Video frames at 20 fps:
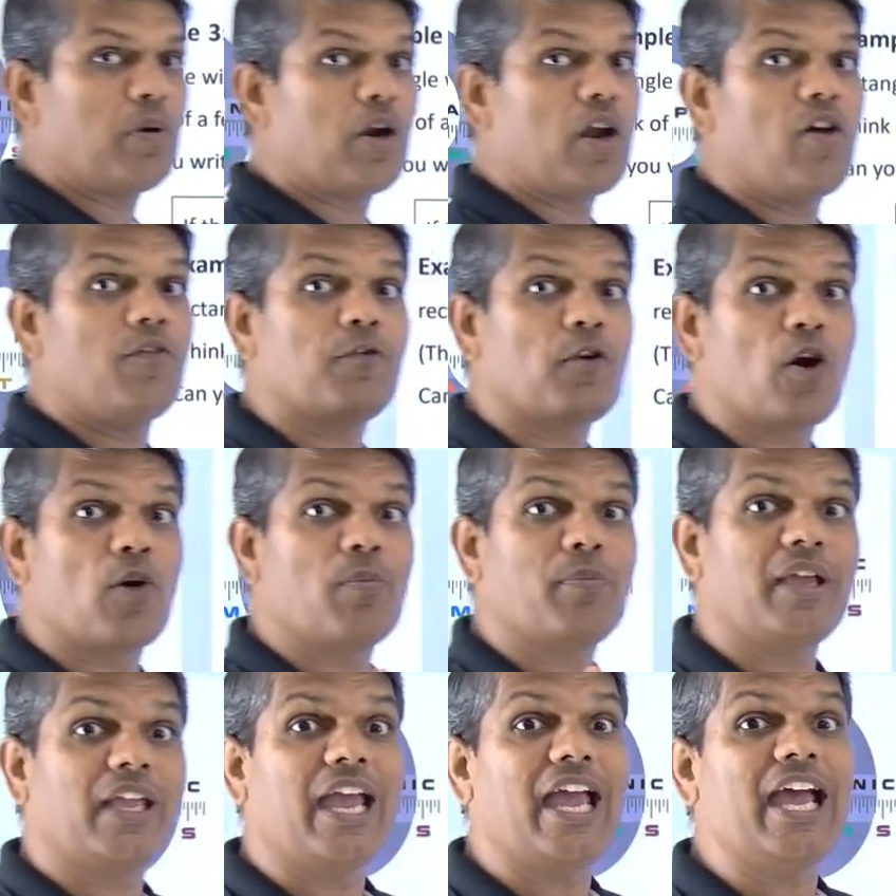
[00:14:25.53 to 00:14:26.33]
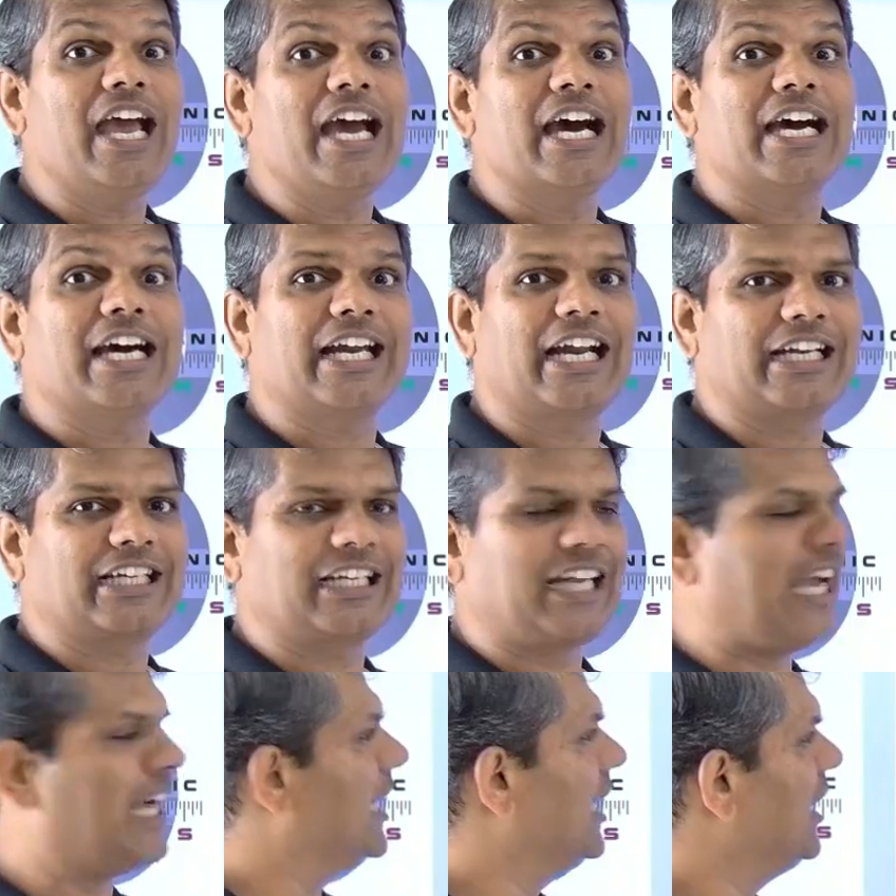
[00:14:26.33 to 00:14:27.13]
of forming a
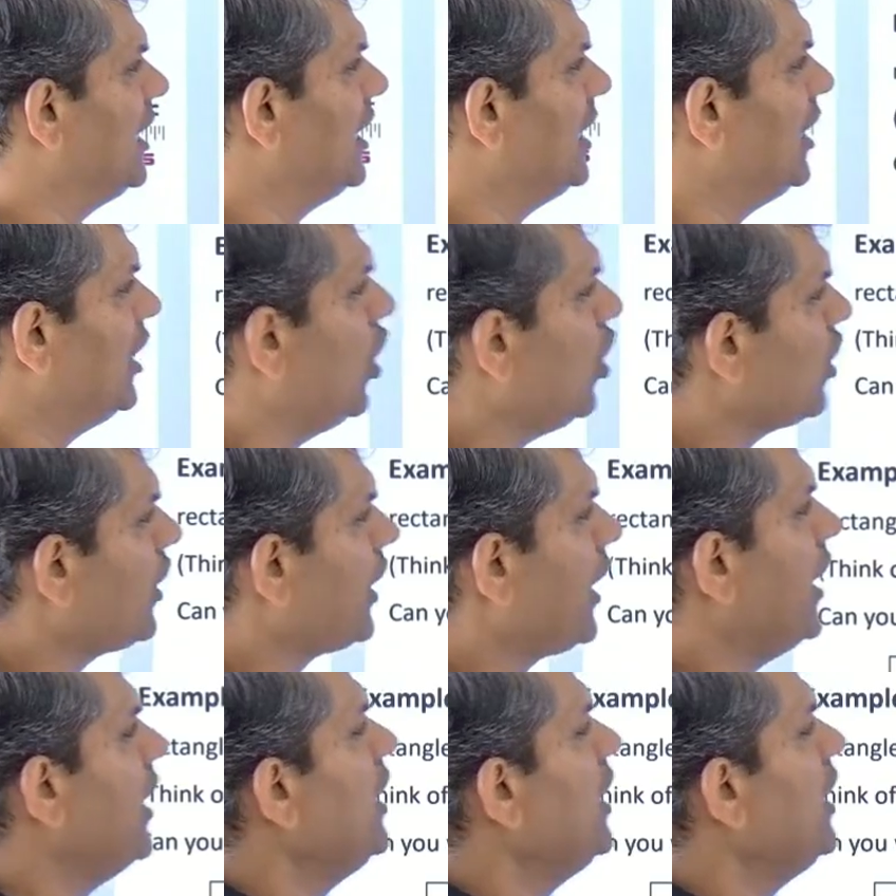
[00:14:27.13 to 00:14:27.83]
rectangle. Okay,